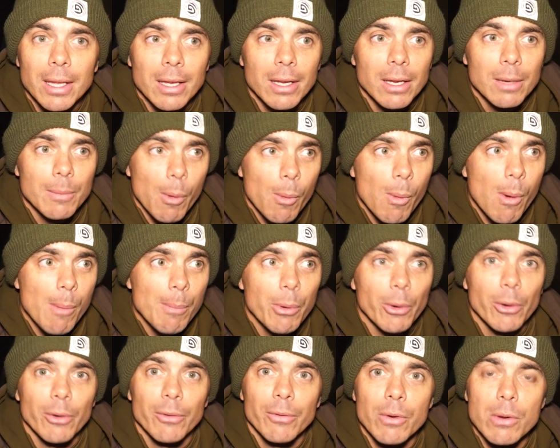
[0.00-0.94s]
At one
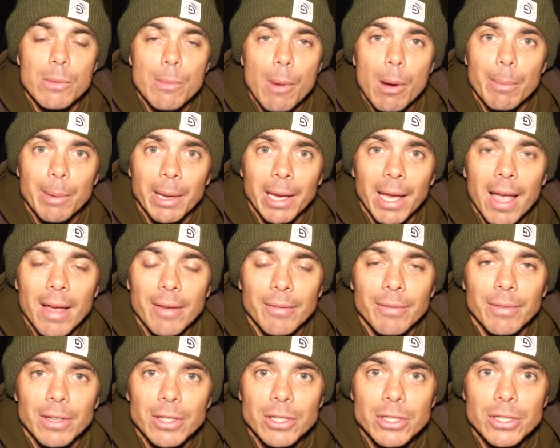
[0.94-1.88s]
point I thought it might be a
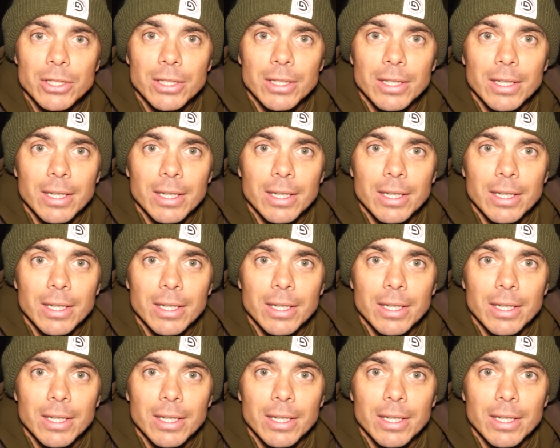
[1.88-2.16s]
catfish,